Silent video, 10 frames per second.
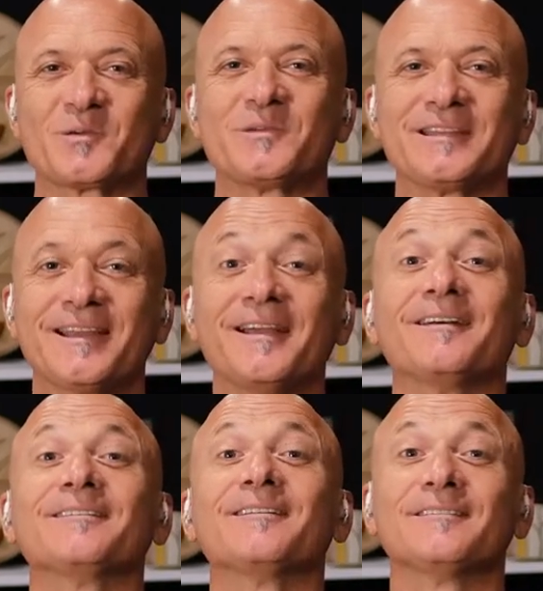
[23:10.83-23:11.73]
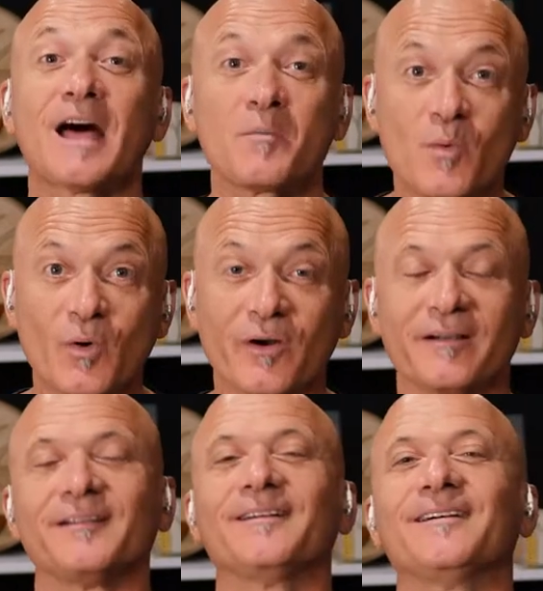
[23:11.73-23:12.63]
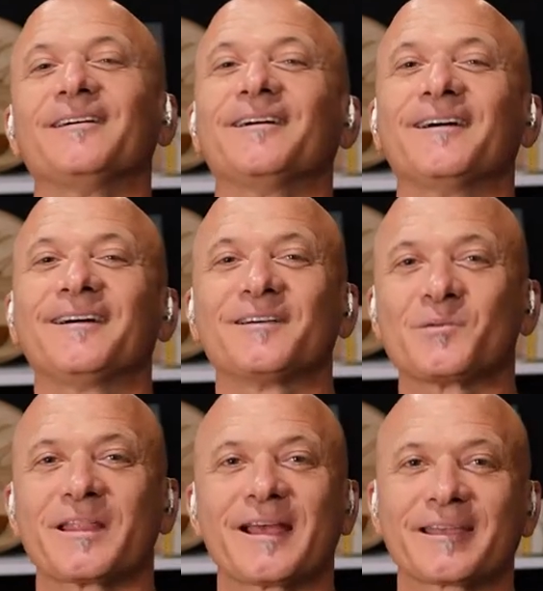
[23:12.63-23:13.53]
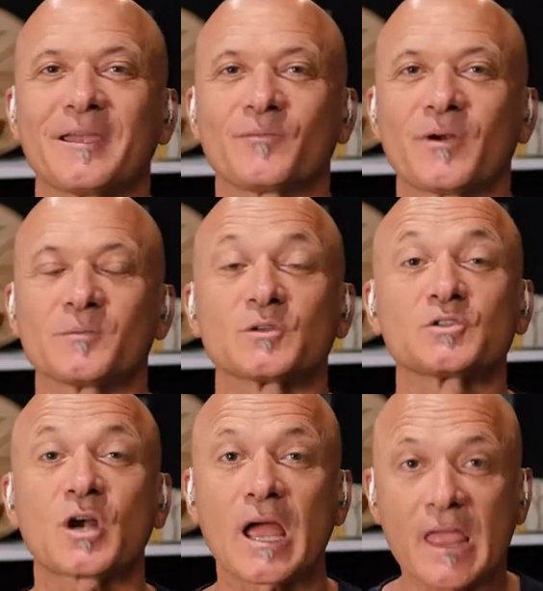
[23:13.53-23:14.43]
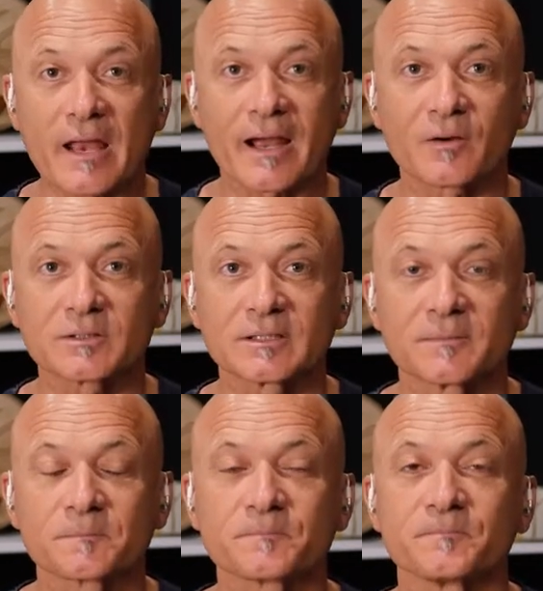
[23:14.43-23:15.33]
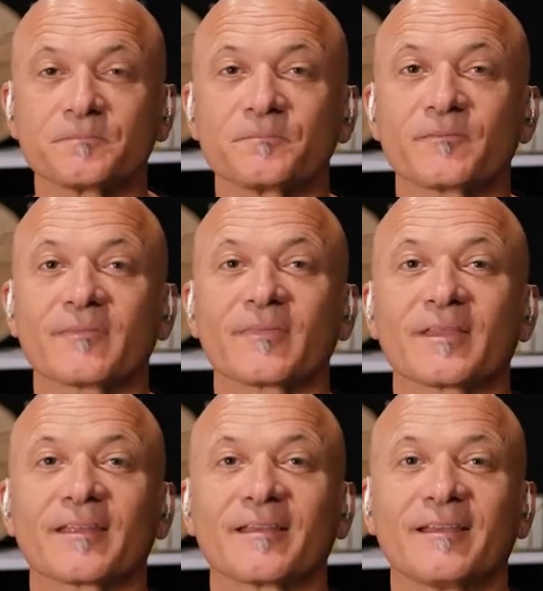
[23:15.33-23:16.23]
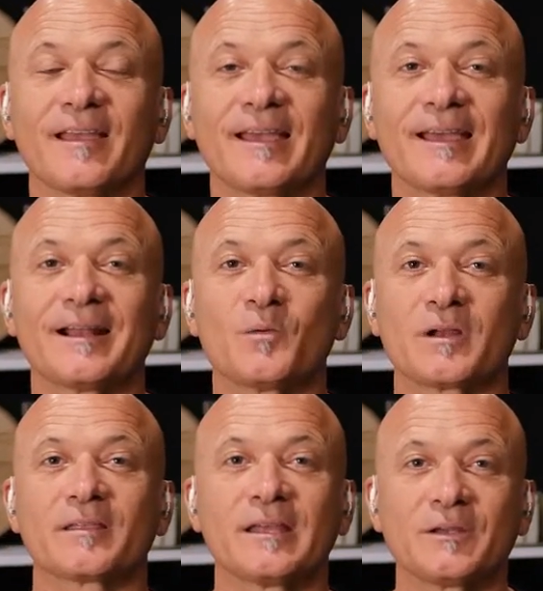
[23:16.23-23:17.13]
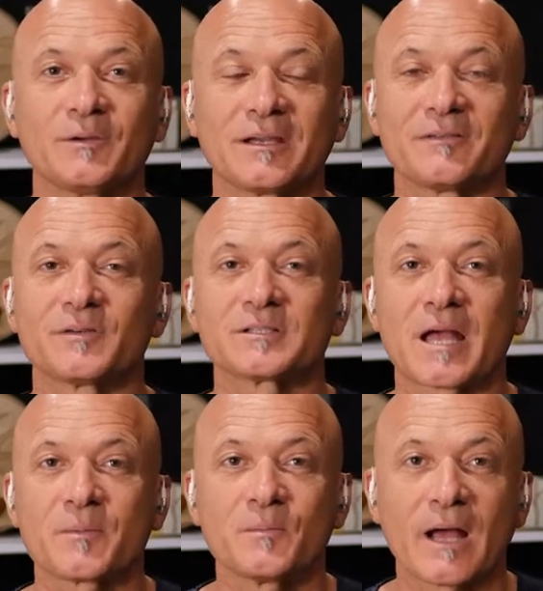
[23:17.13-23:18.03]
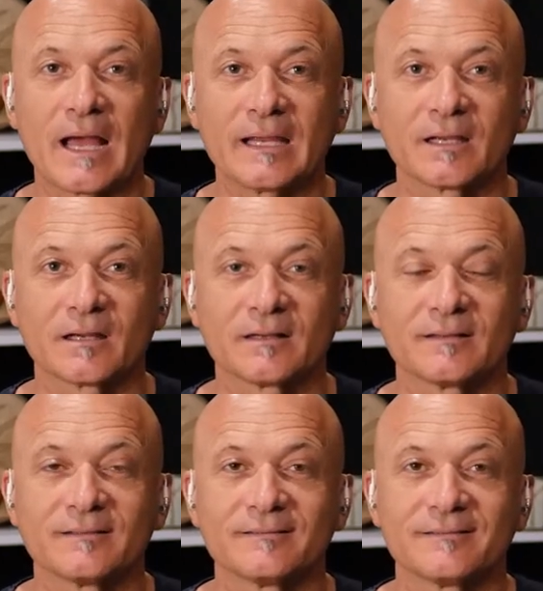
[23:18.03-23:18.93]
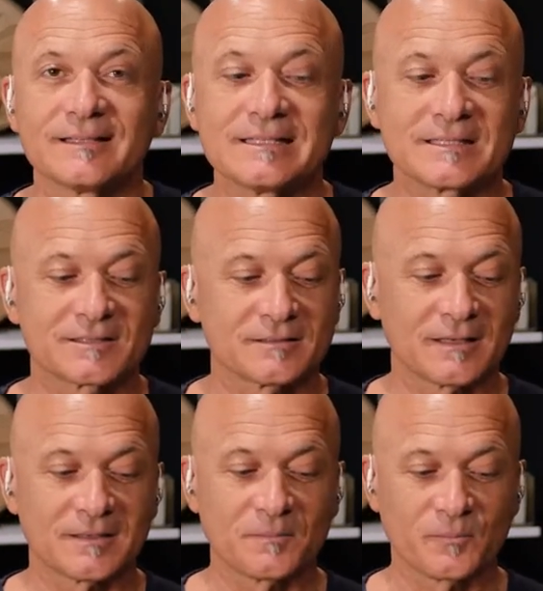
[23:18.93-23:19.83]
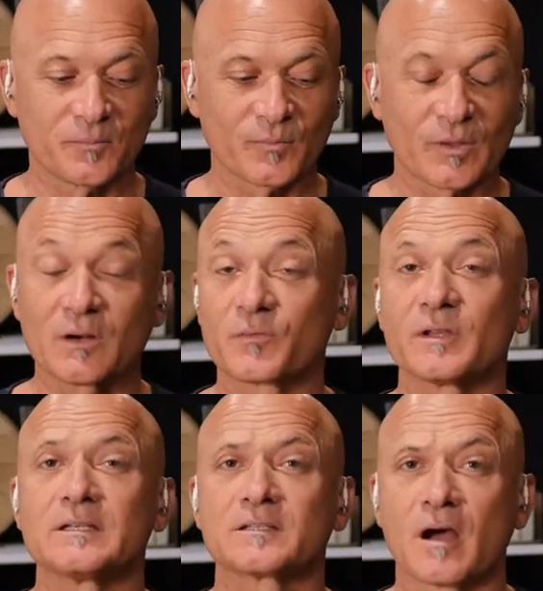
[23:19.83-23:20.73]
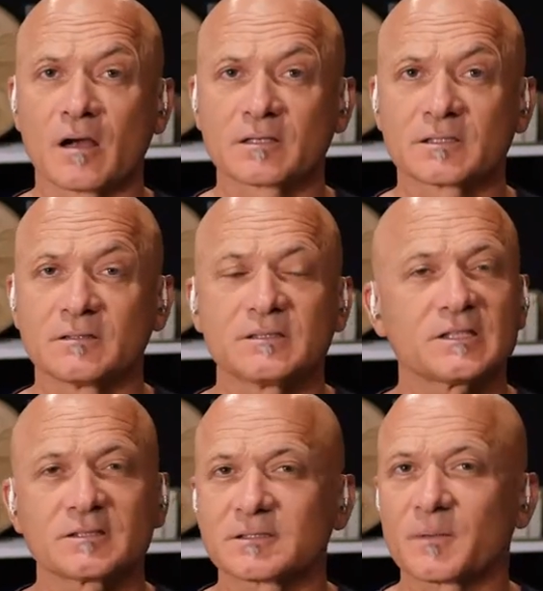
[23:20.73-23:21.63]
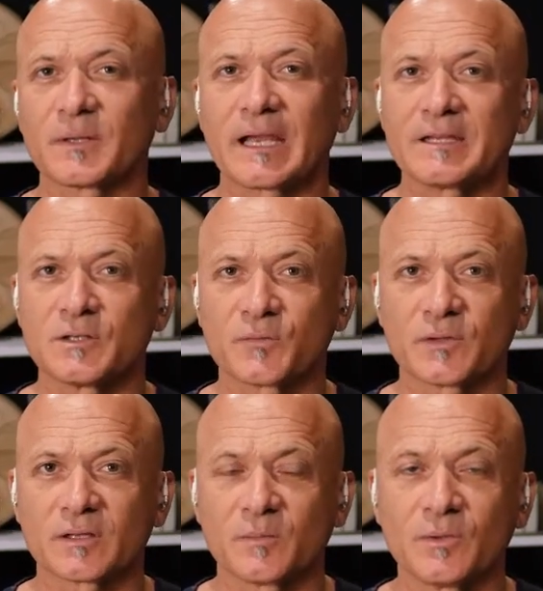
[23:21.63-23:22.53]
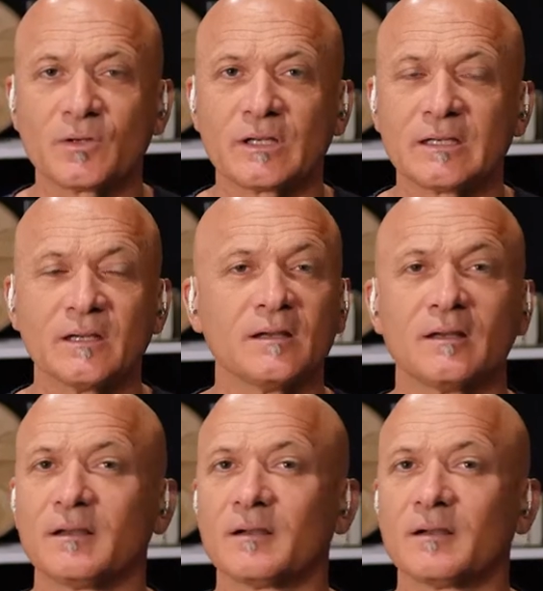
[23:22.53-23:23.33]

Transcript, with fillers: there will be a lot more uh, where that came from. So try that out. And I want to thank you again for stopping by these, um, you know, for these talks. It's just something I do for the community,